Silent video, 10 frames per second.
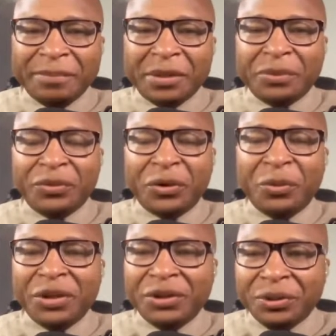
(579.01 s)
But before
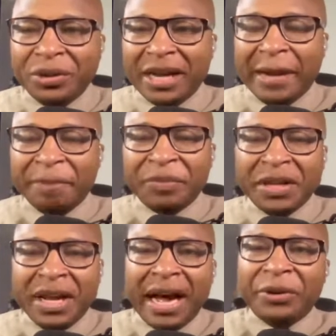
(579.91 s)
we do that,
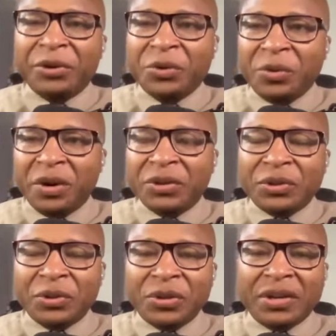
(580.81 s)
I do want
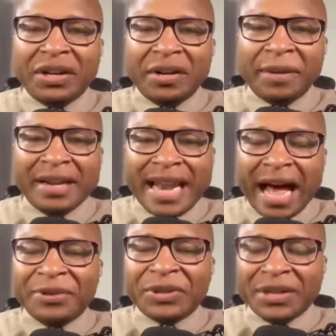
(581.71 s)
to uh,
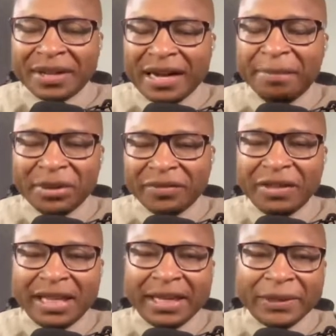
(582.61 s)
announce a couple of
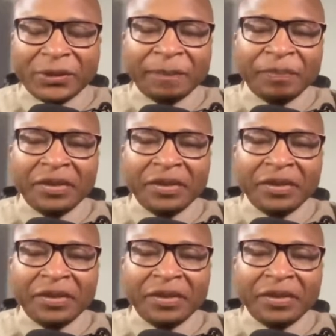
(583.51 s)
things.